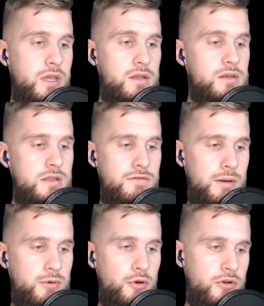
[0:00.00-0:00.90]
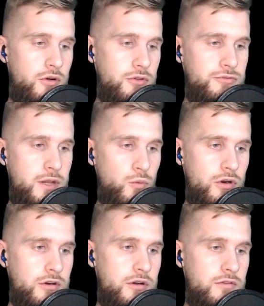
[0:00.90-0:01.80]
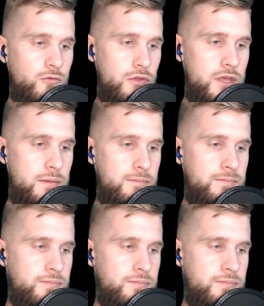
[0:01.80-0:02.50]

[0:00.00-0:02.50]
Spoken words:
DeFi protocols that work for them.